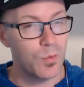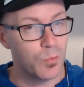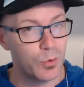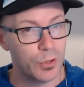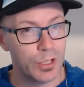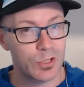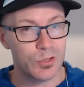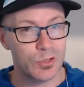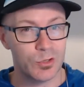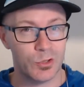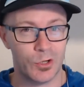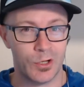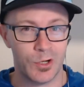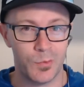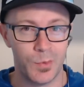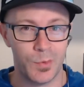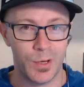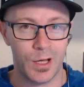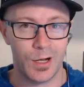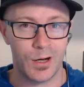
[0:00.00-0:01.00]
Pretty
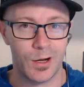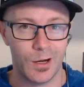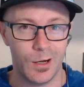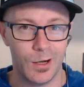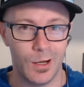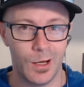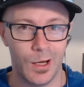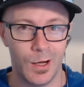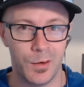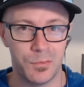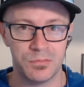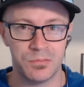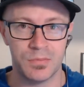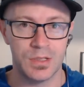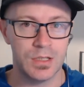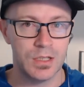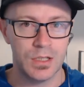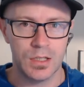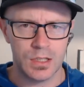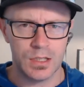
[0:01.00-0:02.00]
excited about it.
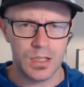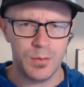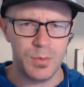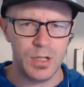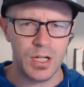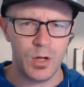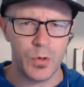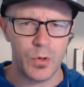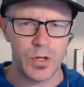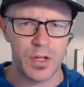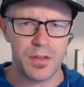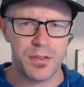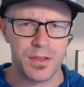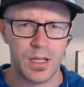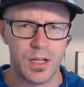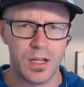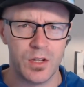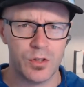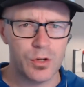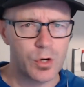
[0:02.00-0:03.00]
Let me know what you
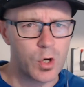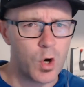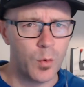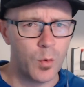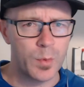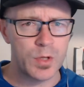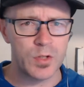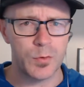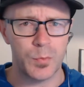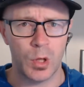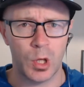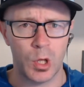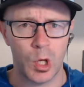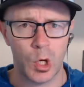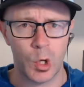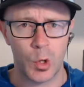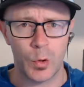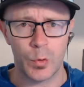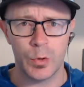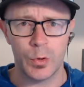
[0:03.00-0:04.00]
think in the comments
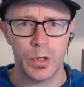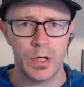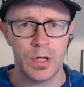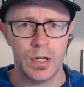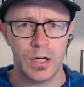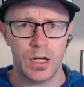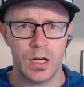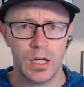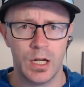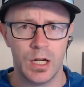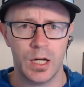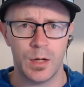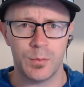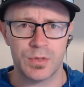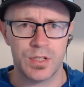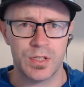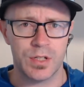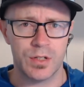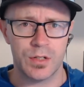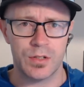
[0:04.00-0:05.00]
below
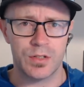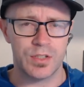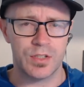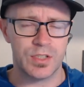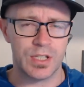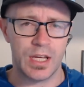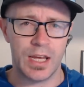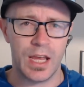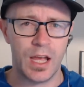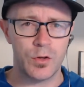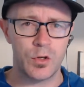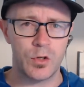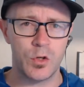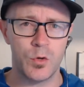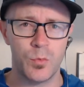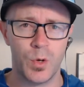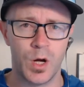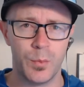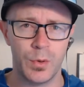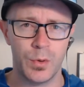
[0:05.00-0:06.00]
to say how
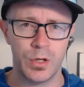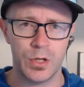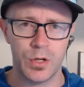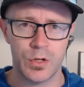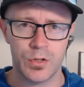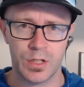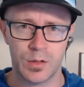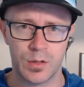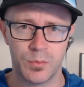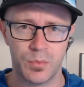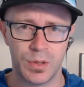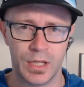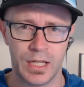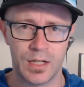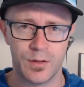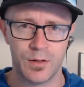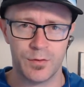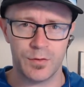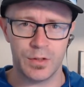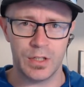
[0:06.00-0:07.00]
you might be using
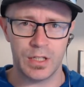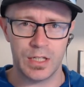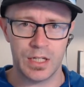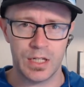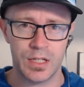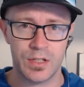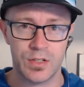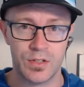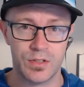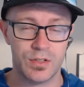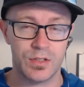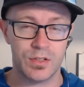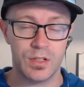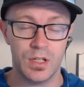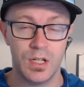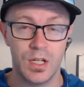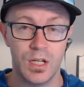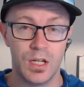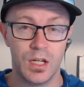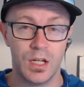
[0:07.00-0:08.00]
Planner for your guests.
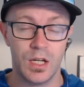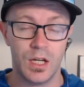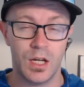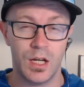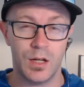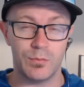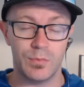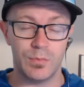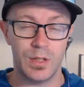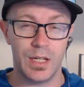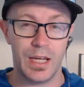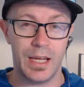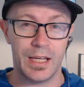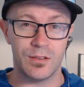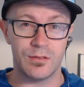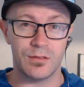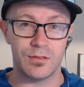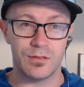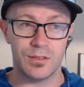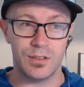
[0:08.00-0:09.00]

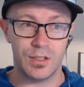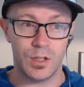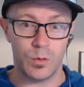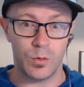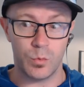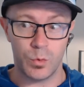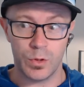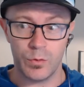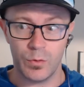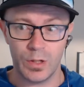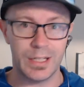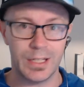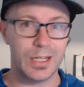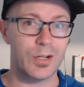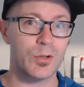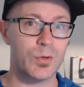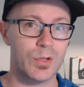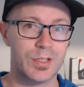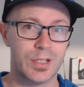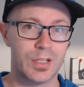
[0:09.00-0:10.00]
And we're really
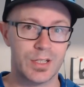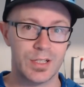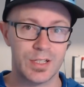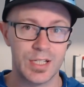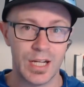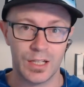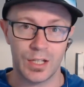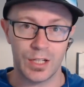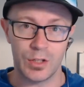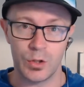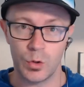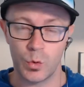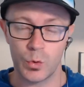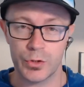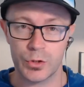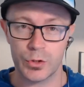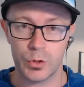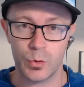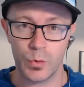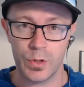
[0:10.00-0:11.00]
interested in telling
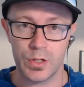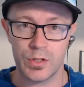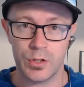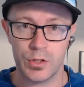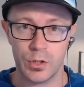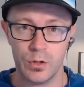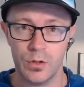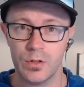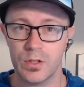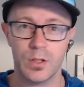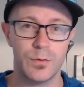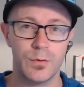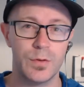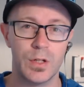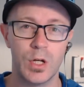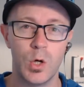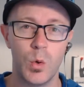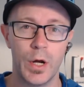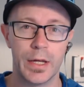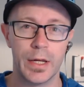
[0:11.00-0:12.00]
your stories too. So if
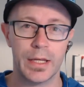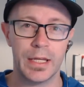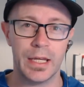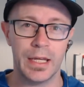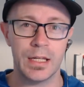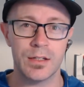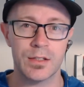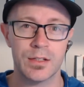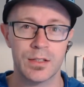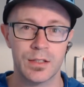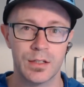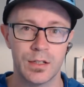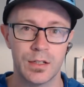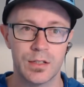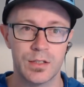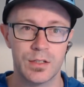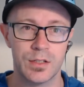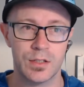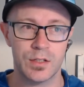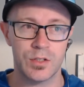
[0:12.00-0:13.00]
you're quite keen
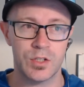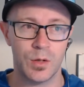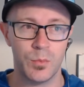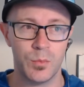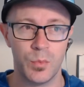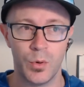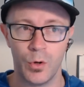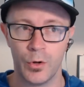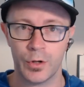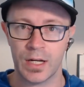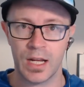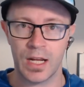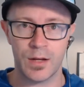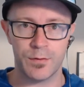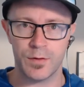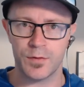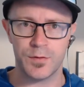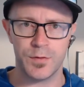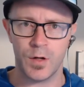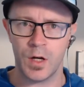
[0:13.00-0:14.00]
to jump on and
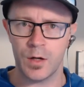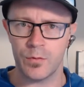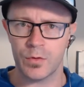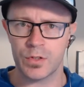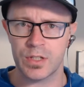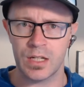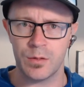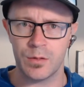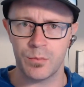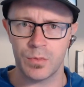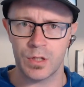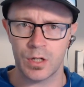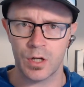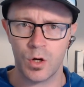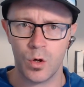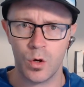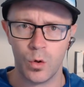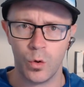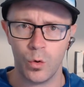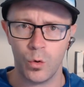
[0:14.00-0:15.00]
have a 5 or 10
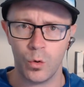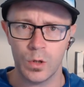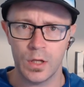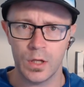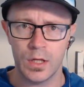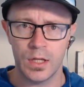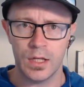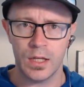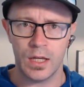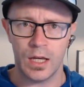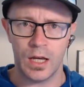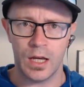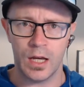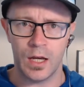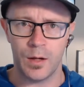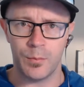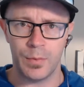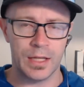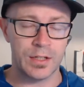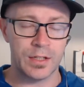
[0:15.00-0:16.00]
minute call,
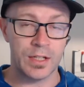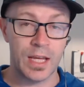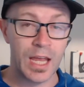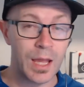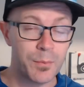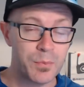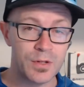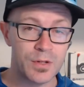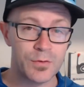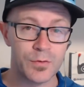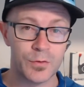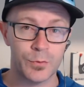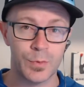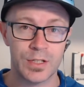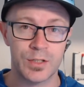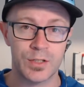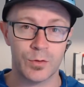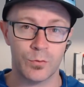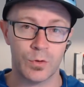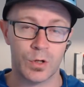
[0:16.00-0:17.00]
and you're happy for
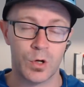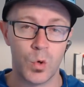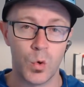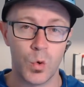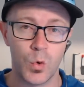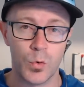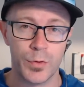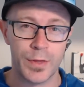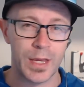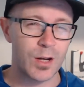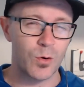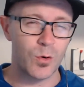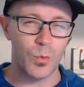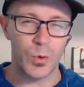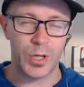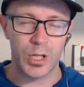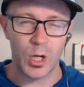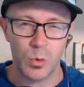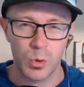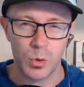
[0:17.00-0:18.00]
me to record that, or
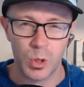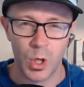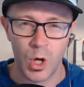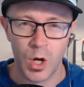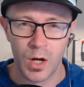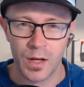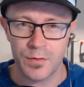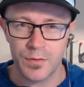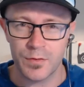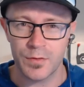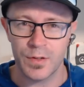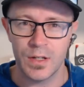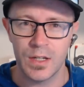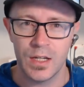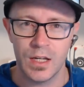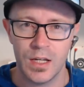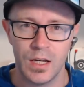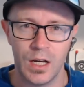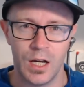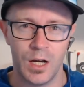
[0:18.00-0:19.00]
we go live,
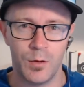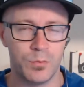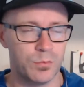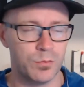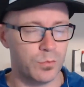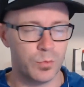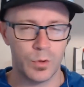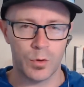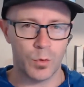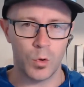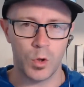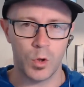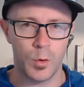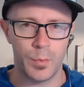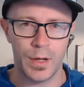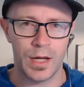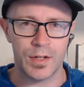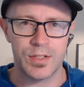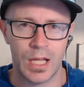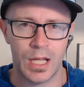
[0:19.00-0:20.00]
we're all
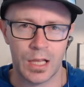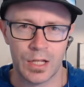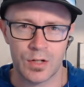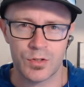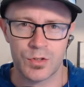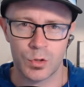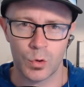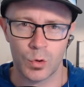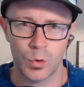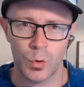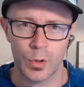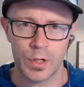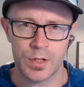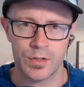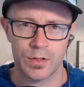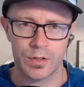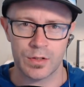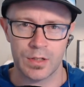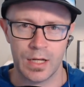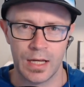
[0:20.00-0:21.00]
about telling
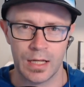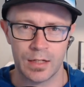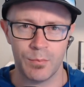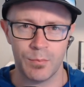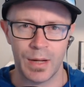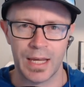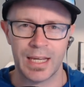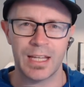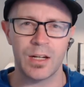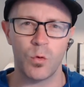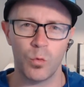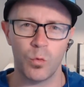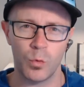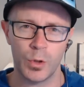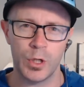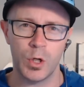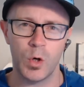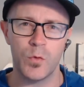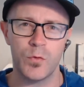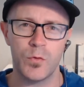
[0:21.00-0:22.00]
stories and making it
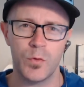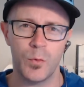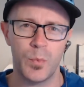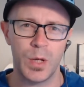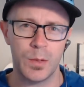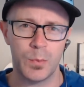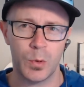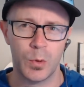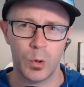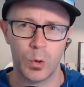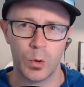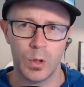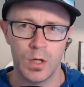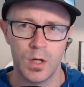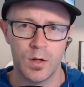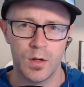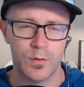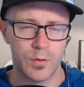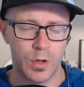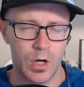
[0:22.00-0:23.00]
real for people,
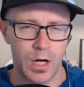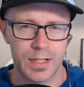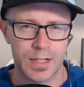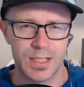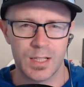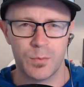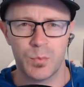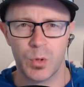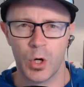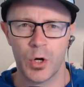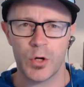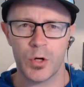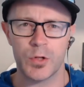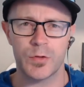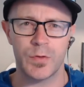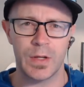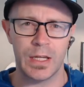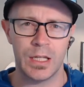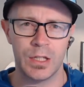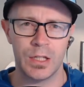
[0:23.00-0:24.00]
for IT
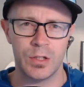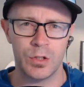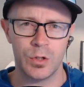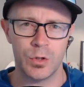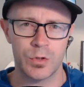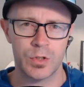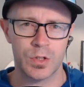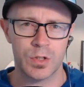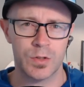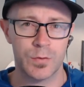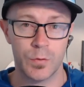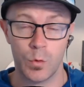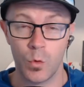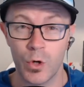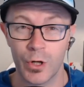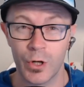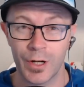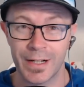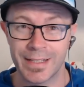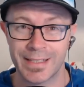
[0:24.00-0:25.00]
pros, for end users, for
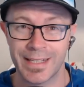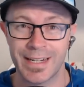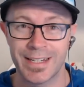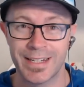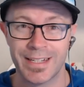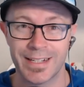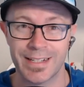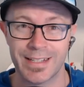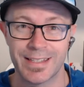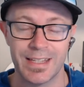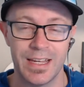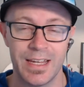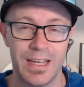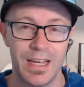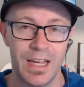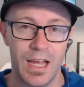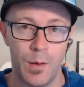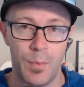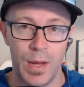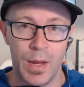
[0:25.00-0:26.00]
organizations,
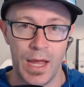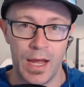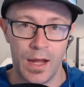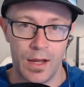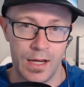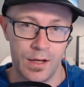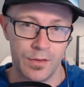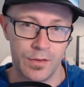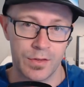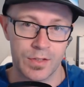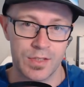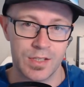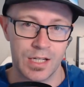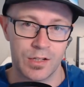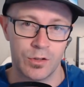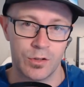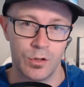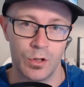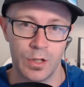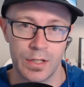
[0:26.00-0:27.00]
about how this
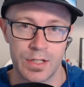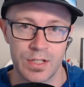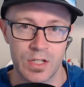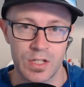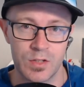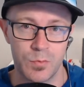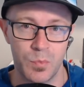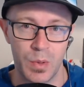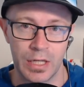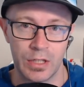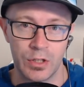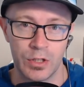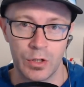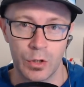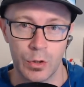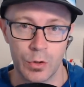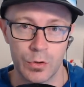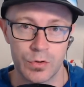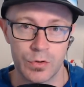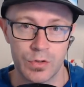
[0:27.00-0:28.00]
technology is being
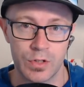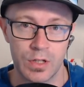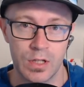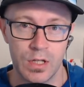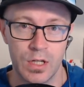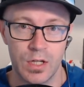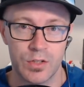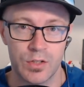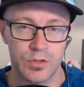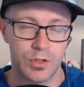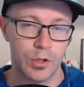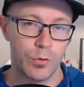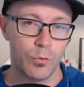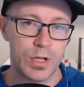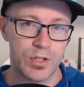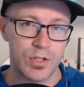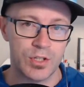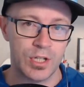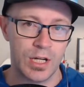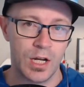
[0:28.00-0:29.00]
used. So
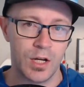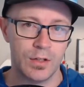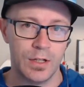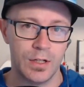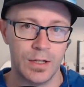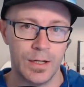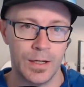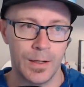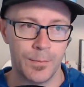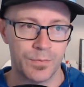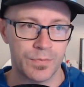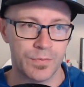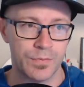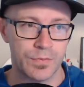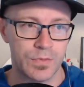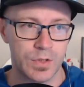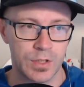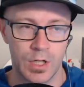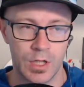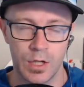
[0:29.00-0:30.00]
reach out,
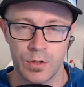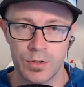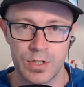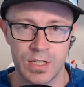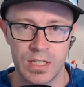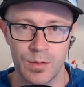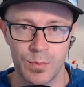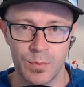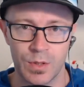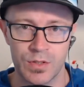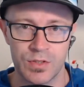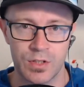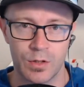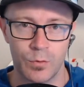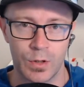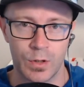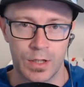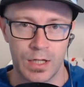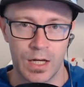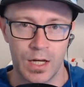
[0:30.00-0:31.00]
DM us
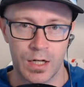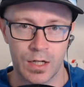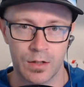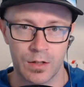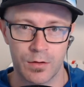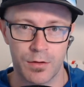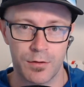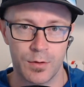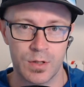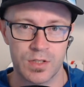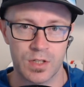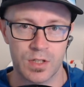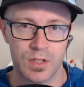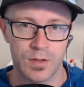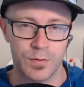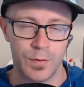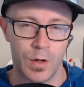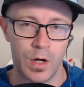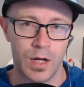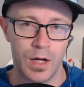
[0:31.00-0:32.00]
at Regarding
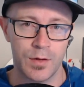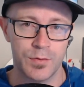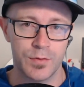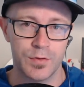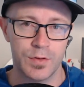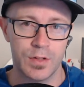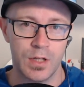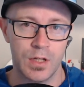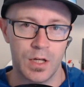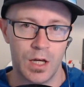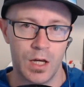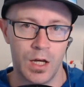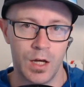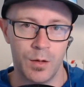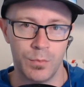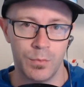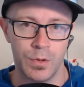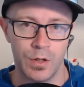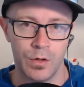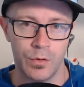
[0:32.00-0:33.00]
365
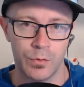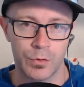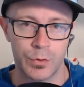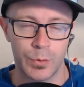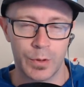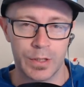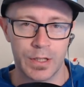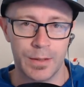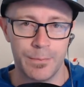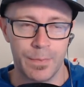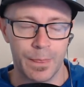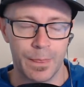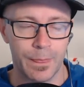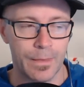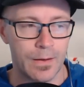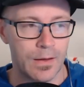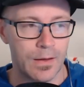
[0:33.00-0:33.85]
on Twitter.